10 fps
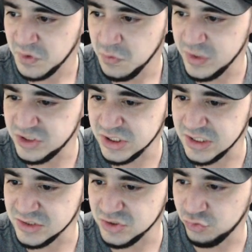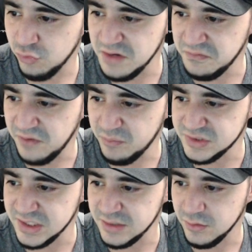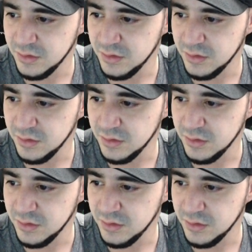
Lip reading: which is 25%